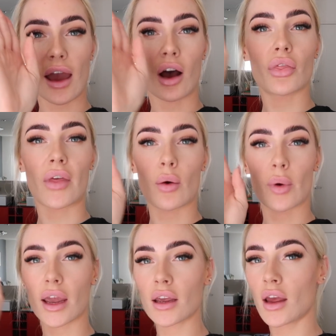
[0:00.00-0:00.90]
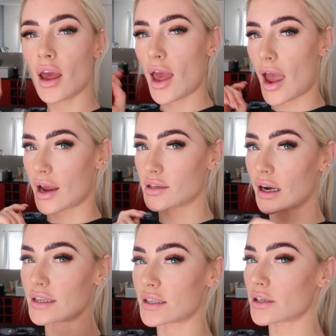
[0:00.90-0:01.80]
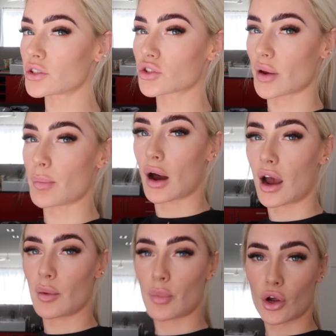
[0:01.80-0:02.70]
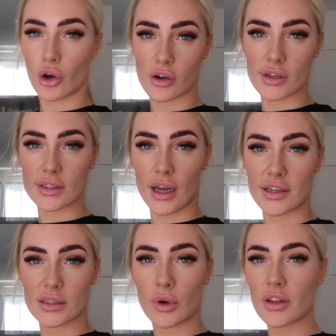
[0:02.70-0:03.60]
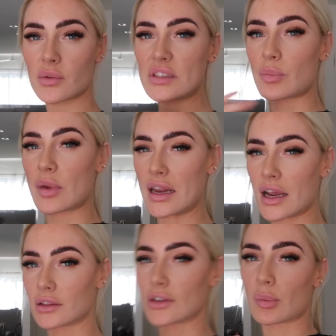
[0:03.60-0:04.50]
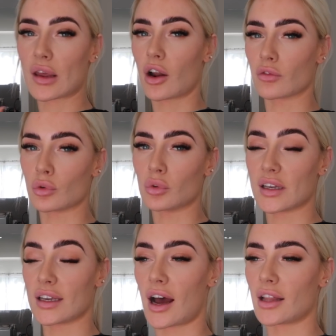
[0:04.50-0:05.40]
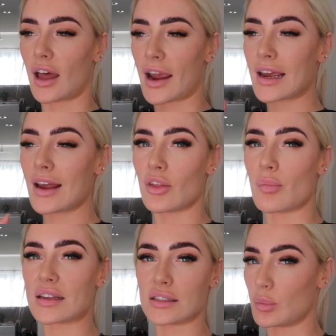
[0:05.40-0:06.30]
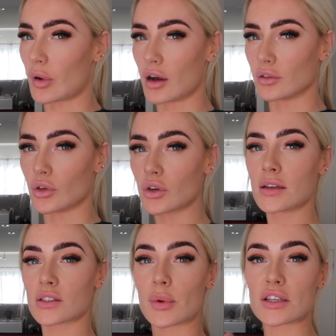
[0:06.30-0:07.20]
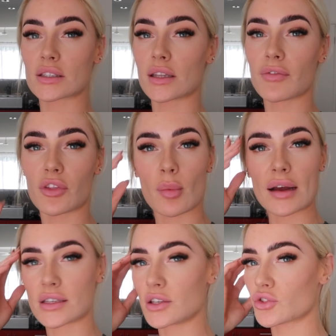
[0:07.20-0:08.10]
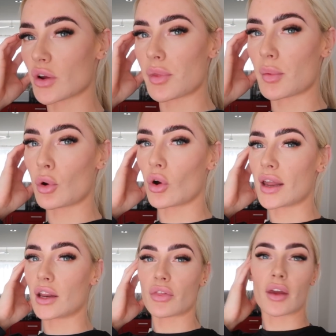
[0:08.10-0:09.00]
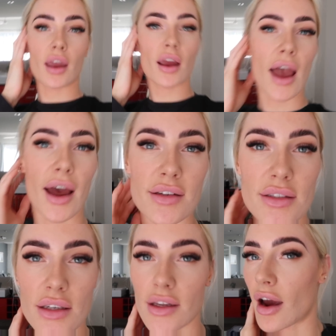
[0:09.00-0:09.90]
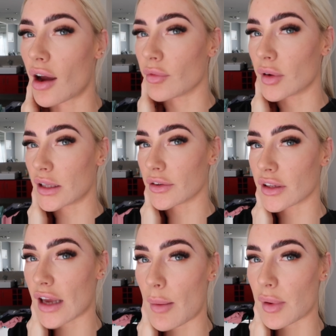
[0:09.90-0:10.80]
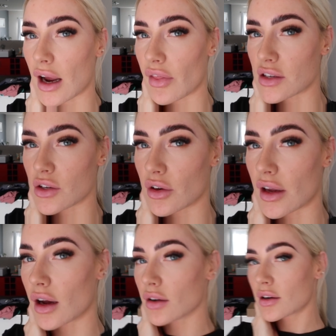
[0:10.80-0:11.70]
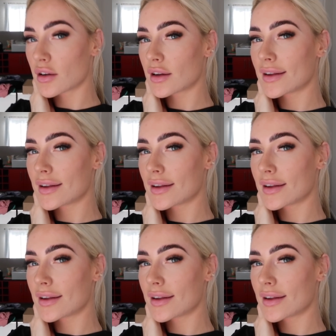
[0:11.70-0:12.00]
out that way. And I didn't trim mine because I just wanted them to be a little bit unruly. I like the messy brow look. So we just left them. I didn't trim them or anything. And yeah, I'm really, really happy how they turned out.